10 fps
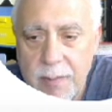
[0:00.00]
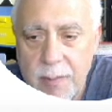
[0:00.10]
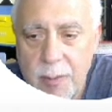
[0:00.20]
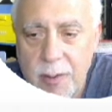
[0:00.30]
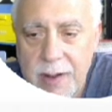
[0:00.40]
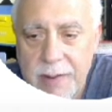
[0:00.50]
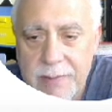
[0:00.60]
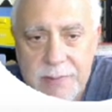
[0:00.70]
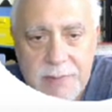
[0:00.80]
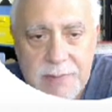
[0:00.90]
more,
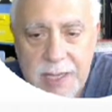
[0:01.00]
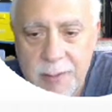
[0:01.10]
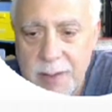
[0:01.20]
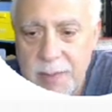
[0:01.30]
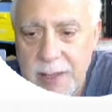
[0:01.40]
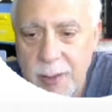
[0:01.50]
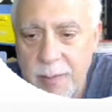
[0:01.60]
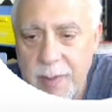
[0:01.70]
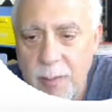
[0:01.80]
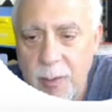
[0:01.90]
tell it to be a little
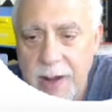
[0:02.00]
bit more